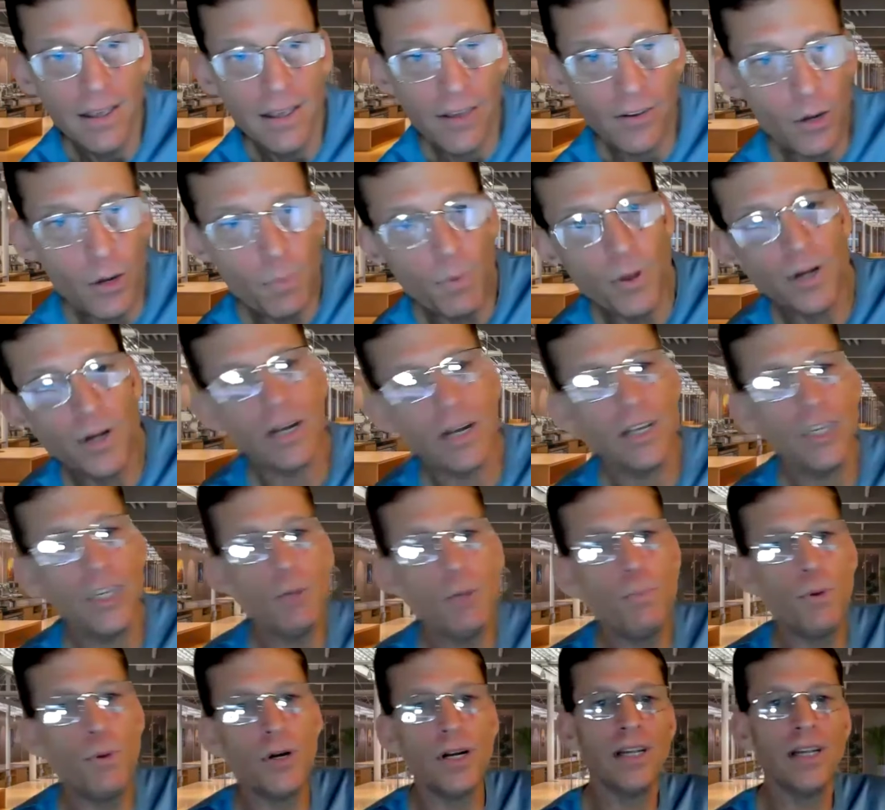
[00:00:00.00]
You put a
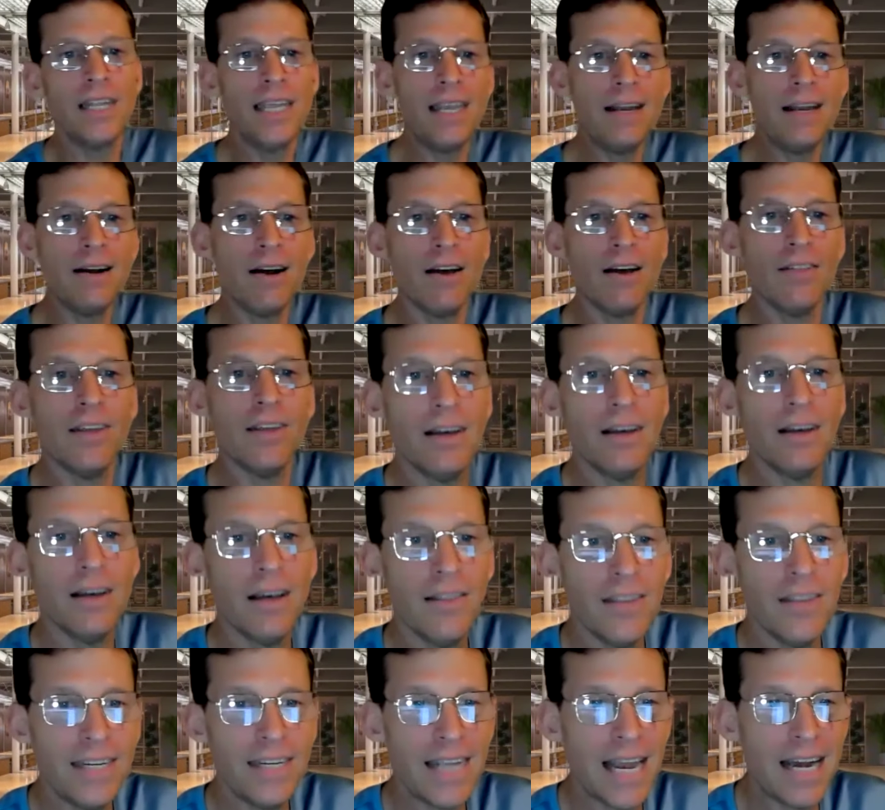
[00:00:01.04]
you put a lien on the
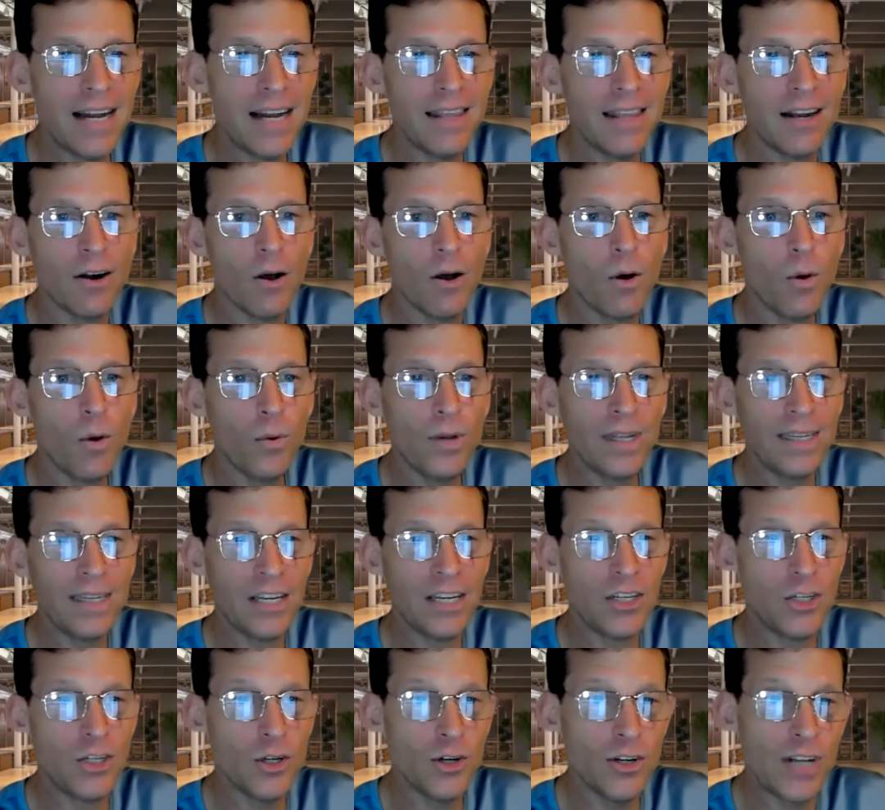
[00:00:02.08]
on the data they're holding
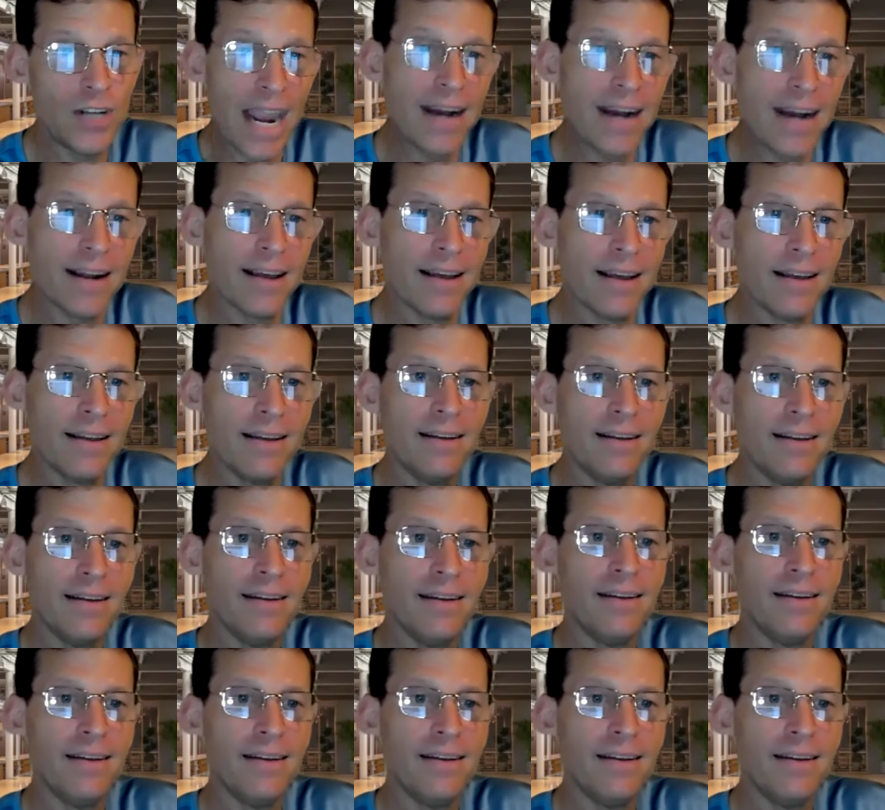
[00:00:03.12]
that's your data,